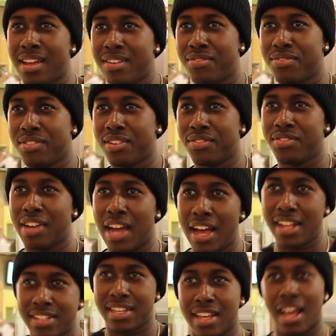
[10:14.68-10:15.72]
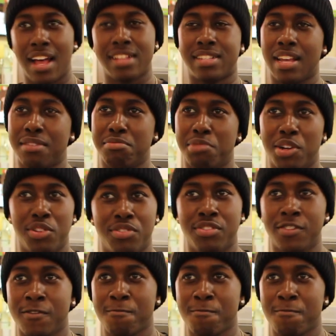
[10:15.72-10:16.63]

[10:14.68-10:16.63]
I I take both.